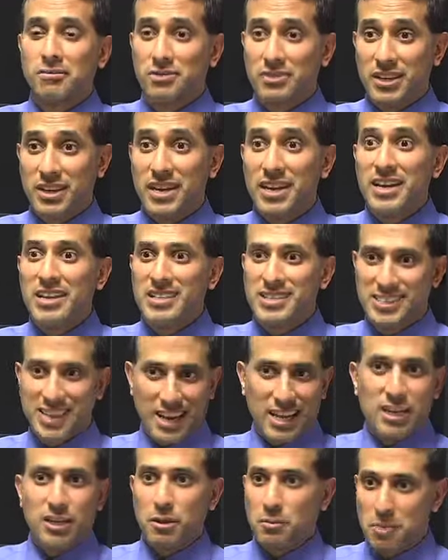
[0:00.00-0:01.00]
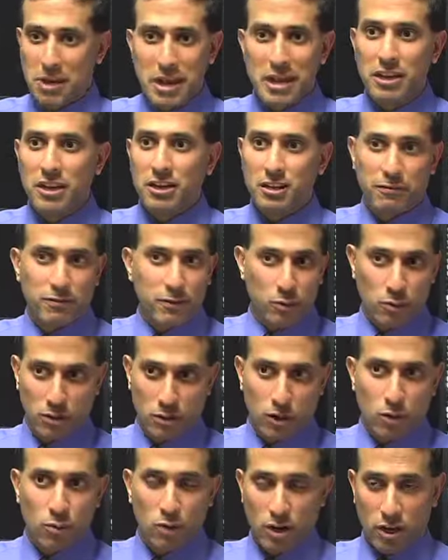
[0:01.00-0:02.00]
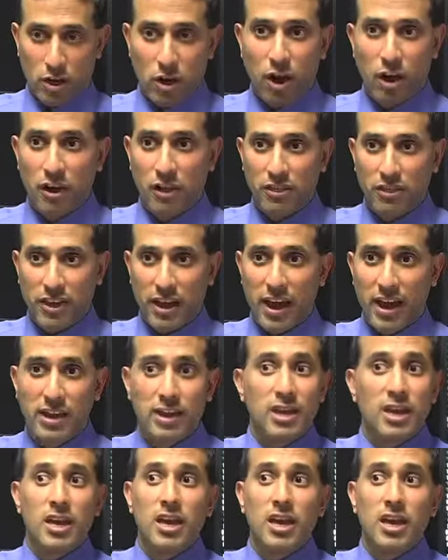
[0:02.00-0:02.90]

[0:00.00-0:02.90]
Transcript: the second opinion, if you want to call it that,